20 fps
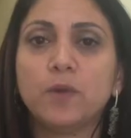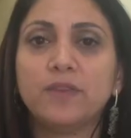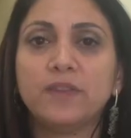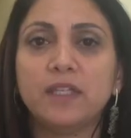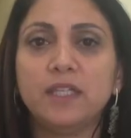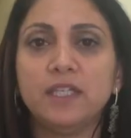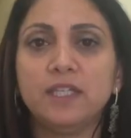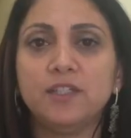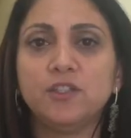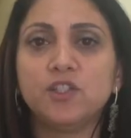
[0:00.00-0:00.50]
with
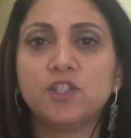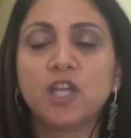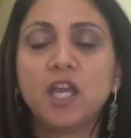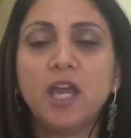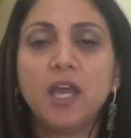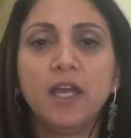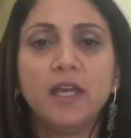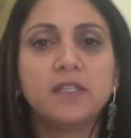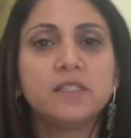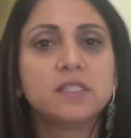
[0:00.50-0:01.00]
each.
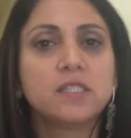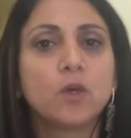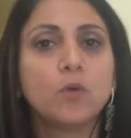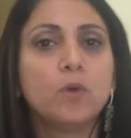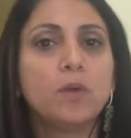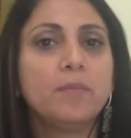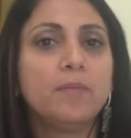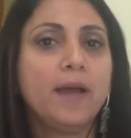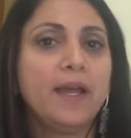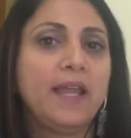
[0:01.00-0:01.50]
And so
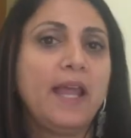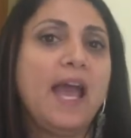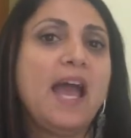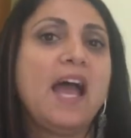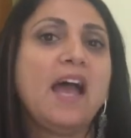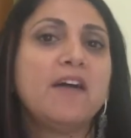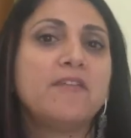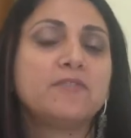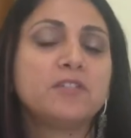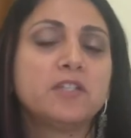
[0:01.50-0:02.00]
we might
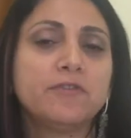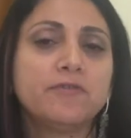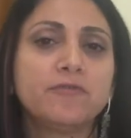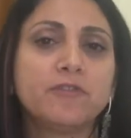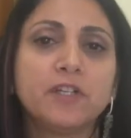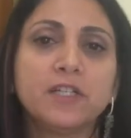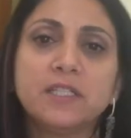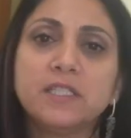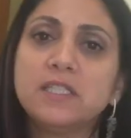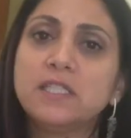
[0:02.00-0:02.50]
have
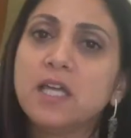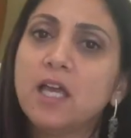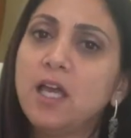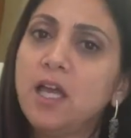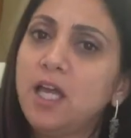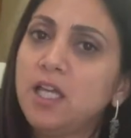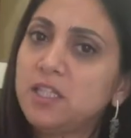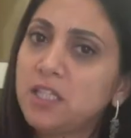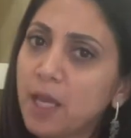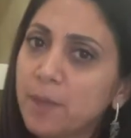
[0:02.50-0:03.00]
different
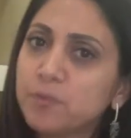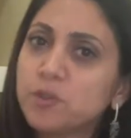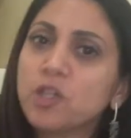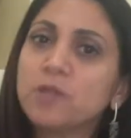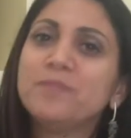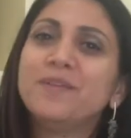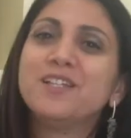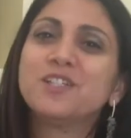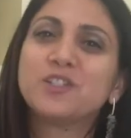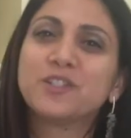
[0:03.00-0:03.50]

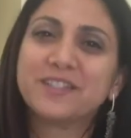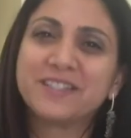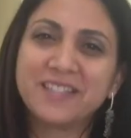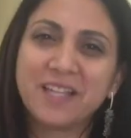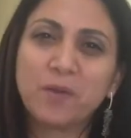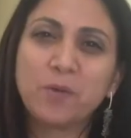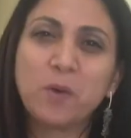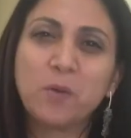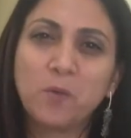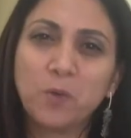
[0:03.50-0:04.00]
adoption metrics
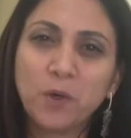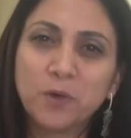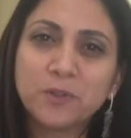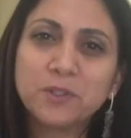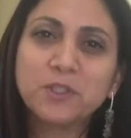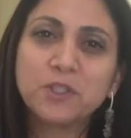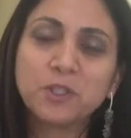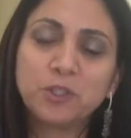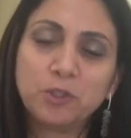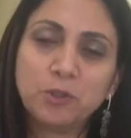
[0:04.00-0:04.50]
that we
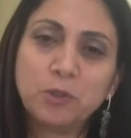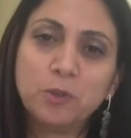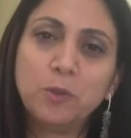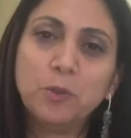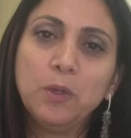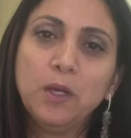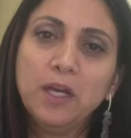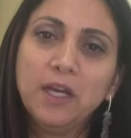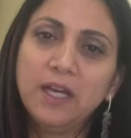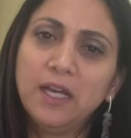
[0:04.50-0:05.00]
want
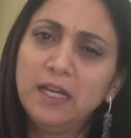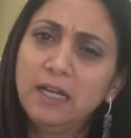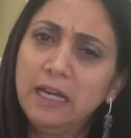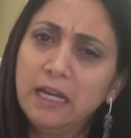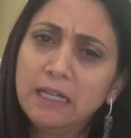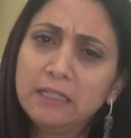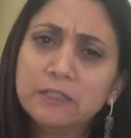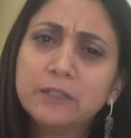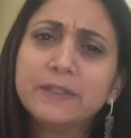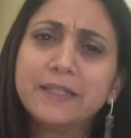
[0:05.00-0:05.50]
to
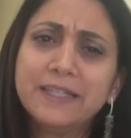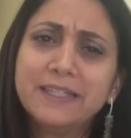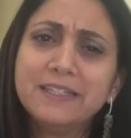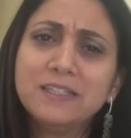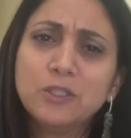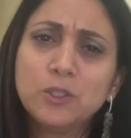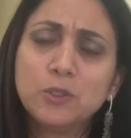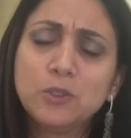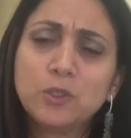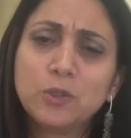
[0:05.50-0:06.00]
look
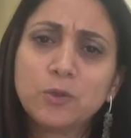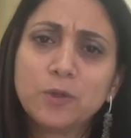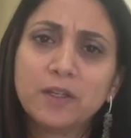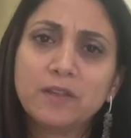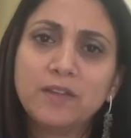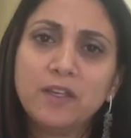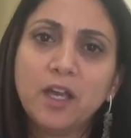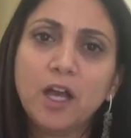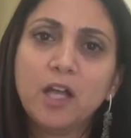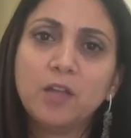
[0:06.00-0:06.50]
into
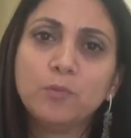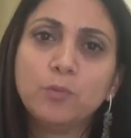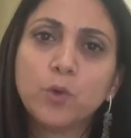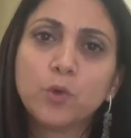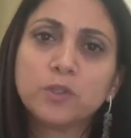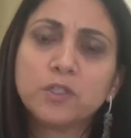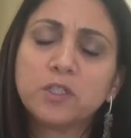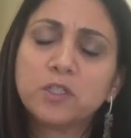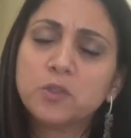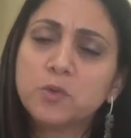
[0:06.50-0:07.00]
during the
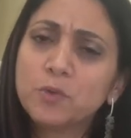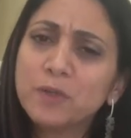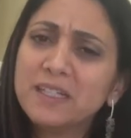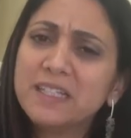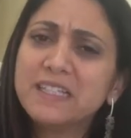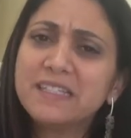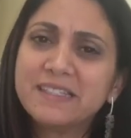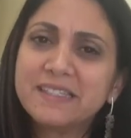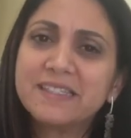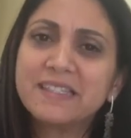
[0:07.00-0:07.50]
onboarding to
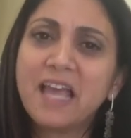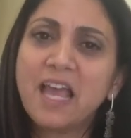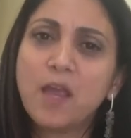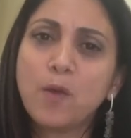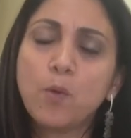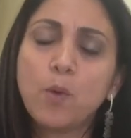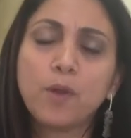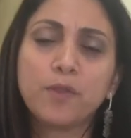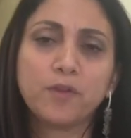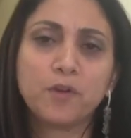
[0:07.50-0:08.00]
really say
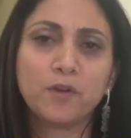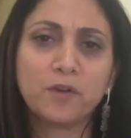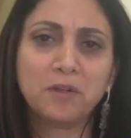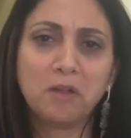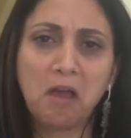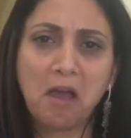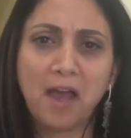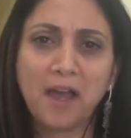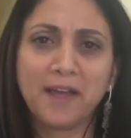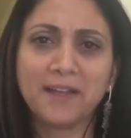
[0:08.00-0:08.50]
whether or
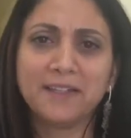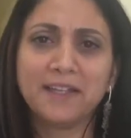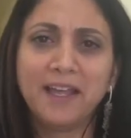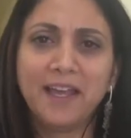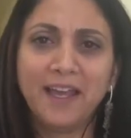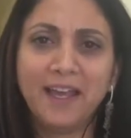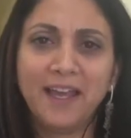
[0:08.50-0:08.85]
not